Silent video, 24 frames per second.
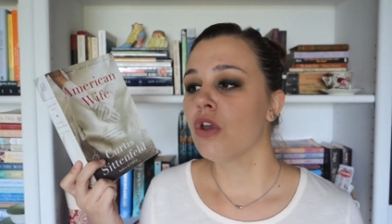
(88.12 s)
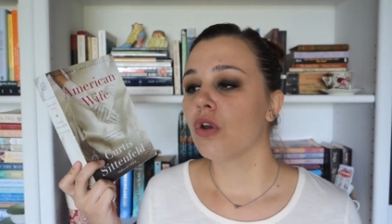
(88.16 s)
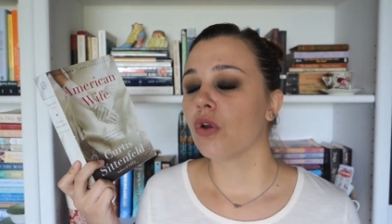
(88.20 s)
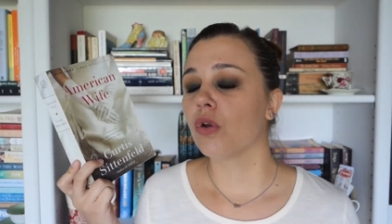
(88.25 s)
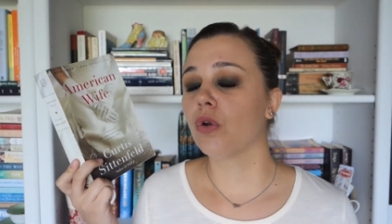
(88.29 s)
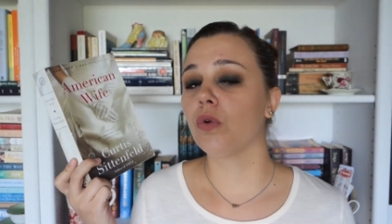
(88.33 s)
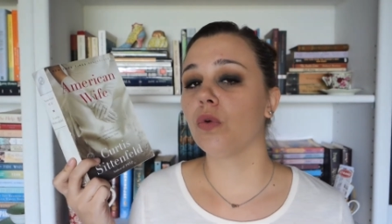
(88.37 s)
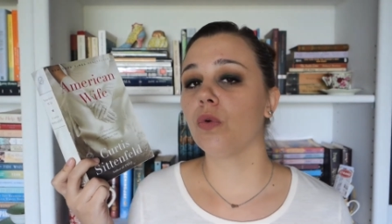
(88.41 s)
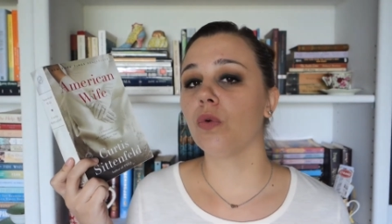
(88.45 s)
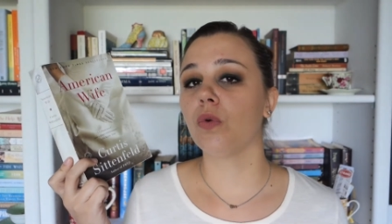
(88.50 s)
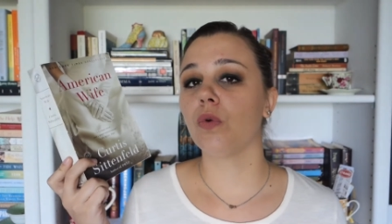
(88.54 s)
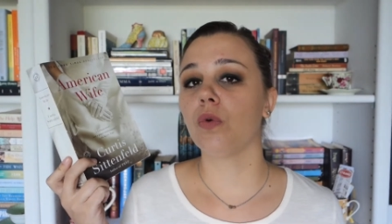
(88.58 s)

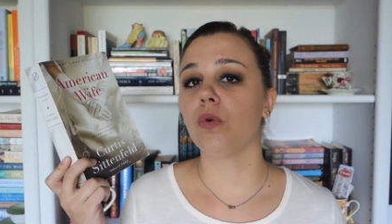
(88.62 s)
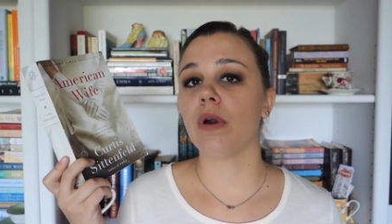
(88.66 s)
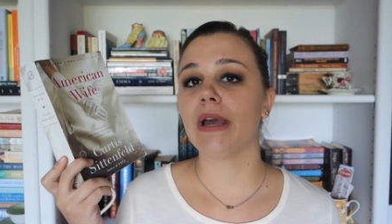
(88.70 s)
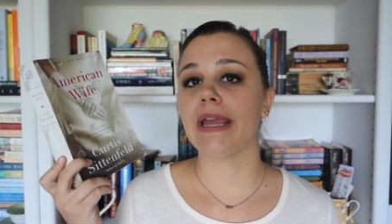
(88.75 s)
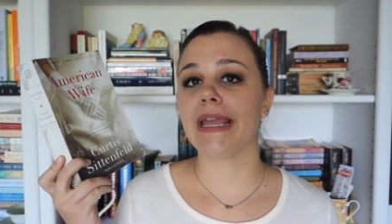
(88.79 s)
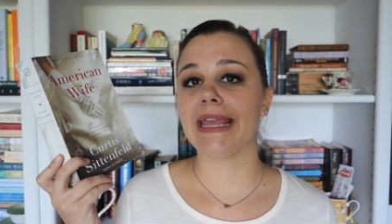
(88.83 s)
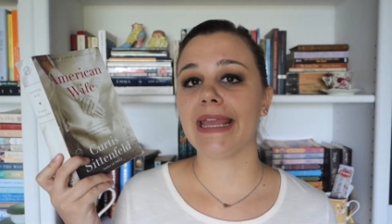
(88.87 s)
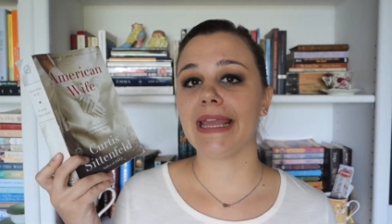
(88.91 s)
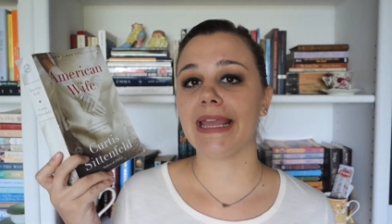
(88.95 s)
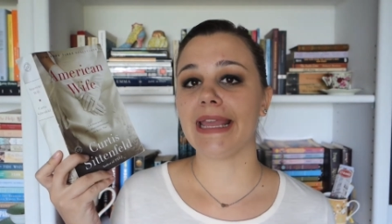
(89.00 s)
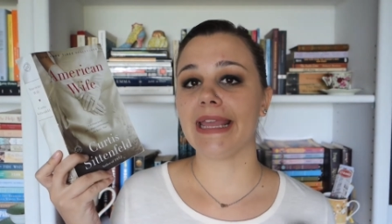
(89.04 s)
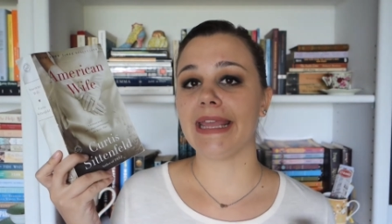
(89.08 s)
who
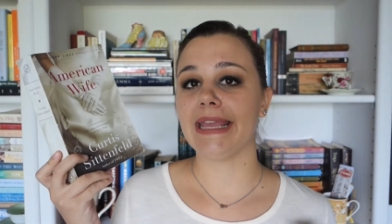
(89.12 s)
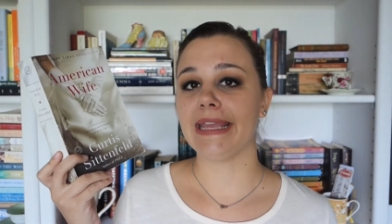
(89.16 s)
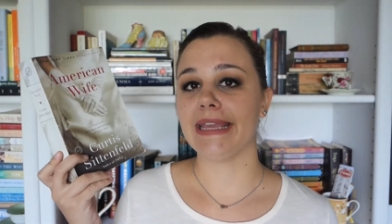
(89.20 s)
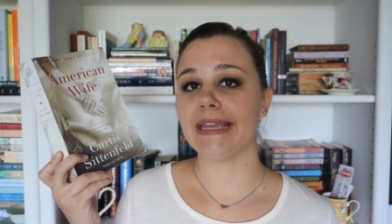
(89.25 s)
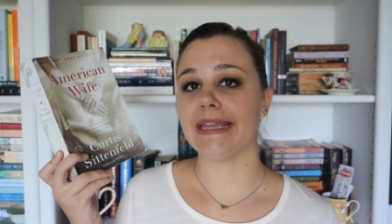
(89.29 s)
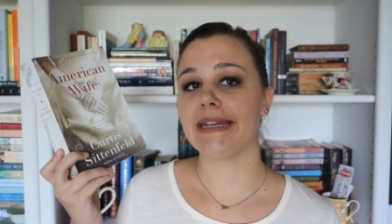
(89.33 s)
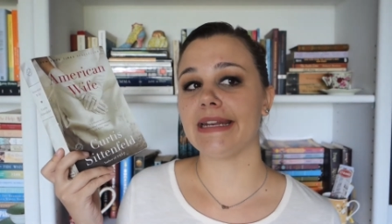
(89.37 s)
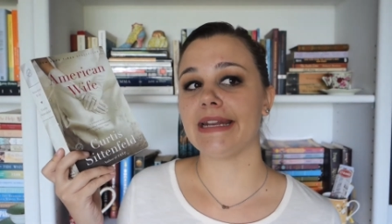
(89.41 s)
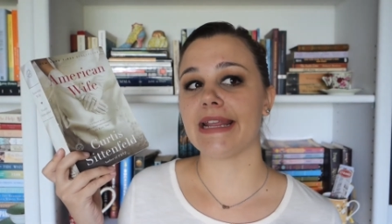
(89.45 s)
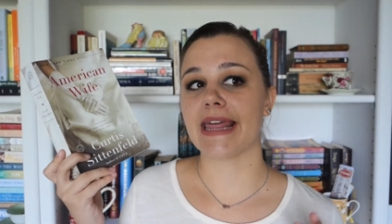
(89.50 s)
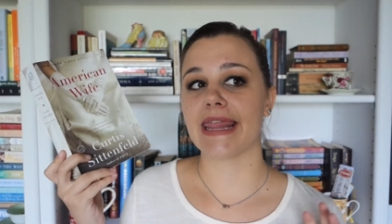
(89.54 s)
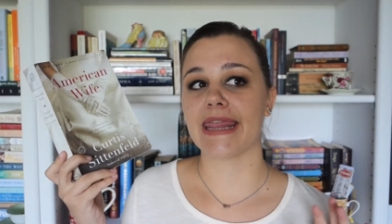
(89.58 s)

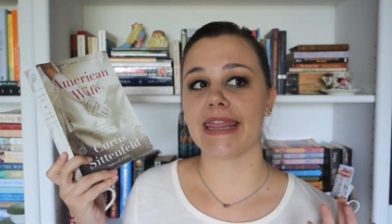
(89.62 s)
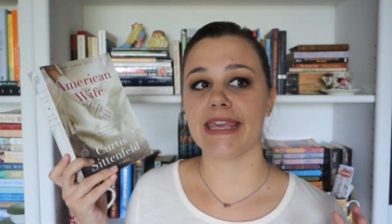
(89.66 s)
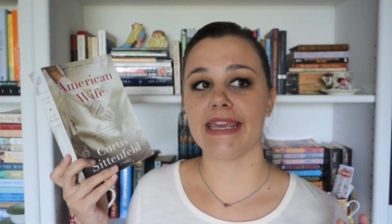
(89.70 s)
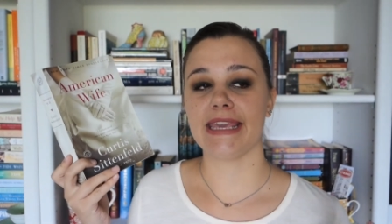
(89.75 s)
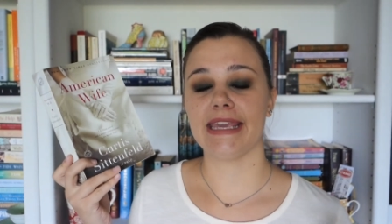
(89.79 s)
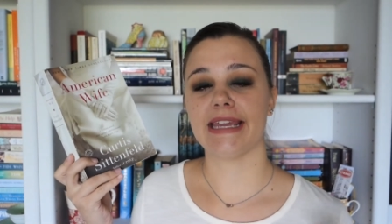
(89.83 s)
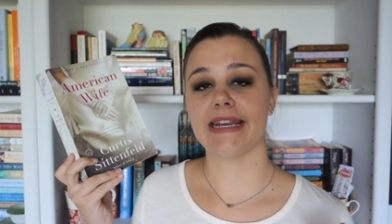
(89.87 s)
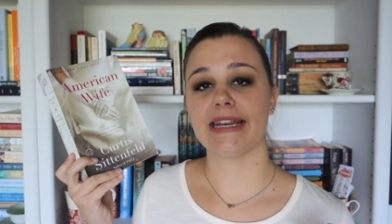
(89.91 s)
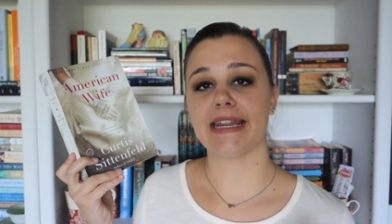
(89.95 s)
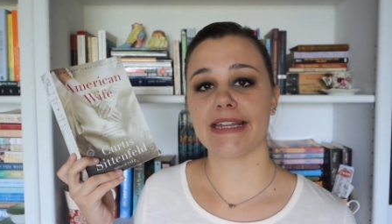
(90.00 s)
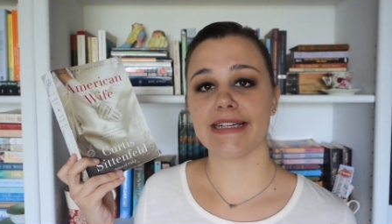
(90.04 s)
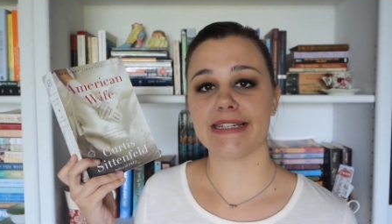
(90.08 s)
in
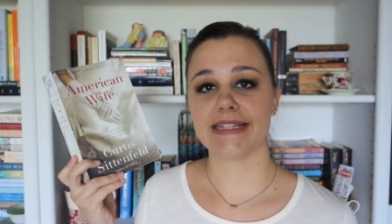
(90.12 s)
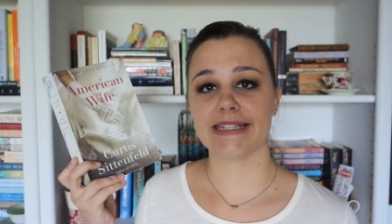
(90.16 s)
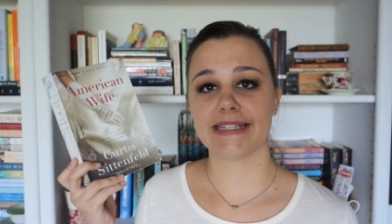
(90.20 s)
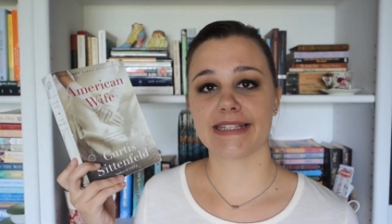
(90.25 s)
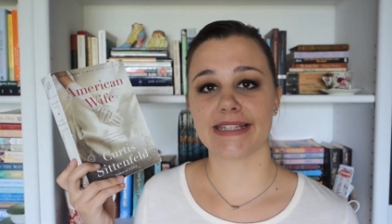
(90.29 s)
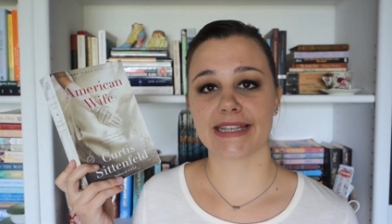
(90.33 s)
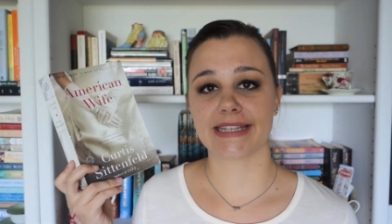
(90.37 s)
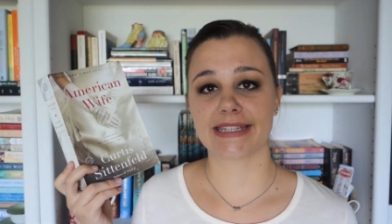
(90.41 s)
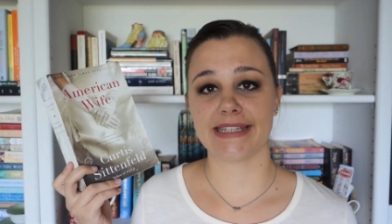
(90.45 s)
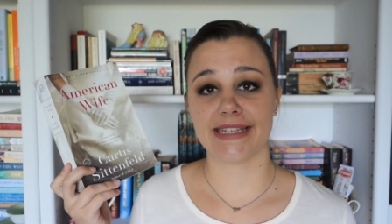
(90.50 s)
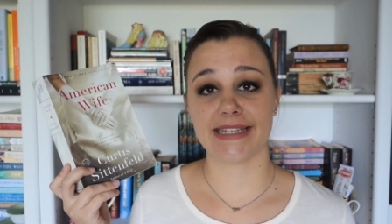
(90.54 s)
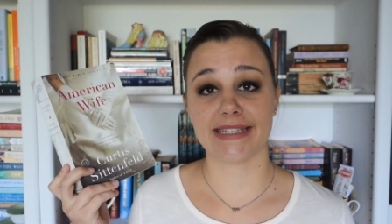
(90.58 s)
the
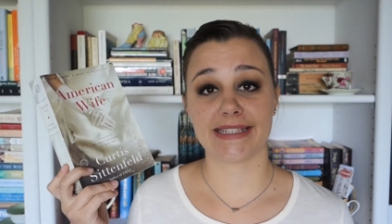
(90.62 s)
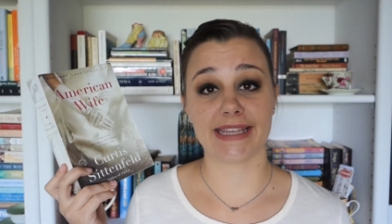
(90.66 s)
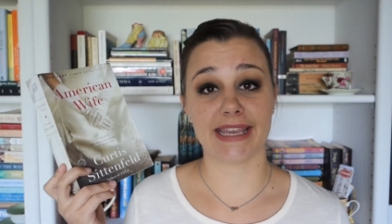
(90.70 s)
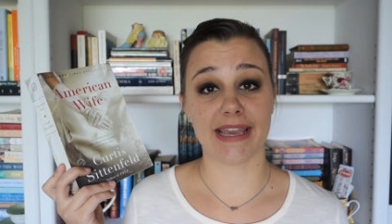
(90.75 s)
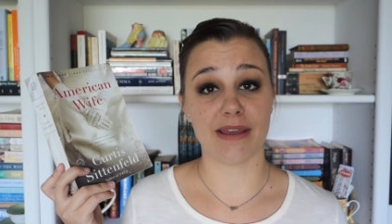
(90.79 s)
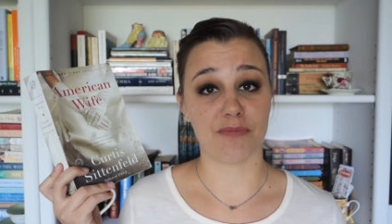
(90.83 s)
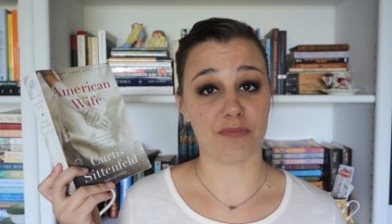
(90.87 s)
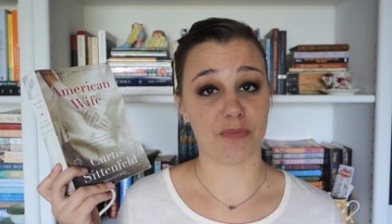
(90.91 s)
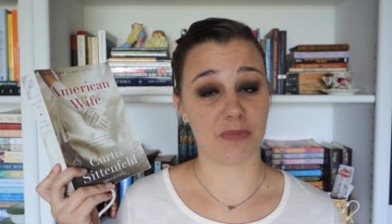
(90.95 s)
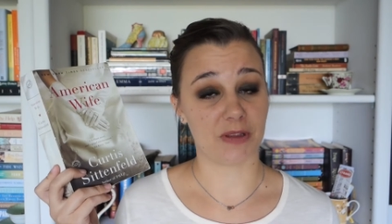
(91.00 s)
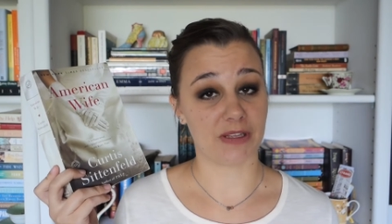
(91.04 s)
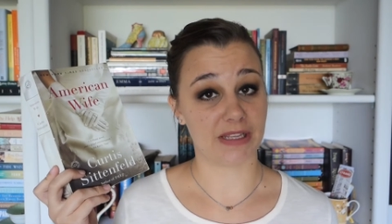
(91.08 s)
1960s
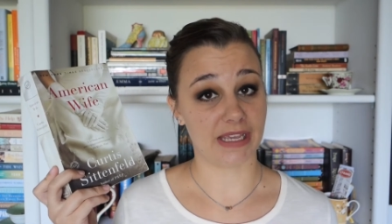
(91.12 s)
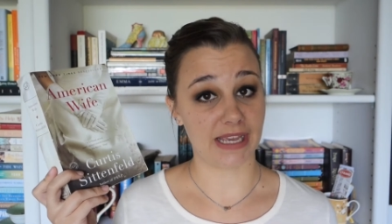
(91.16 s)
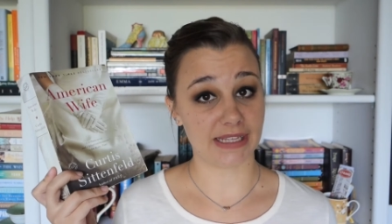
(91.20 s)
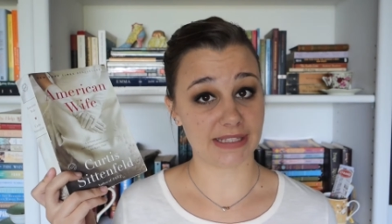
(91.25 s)
get,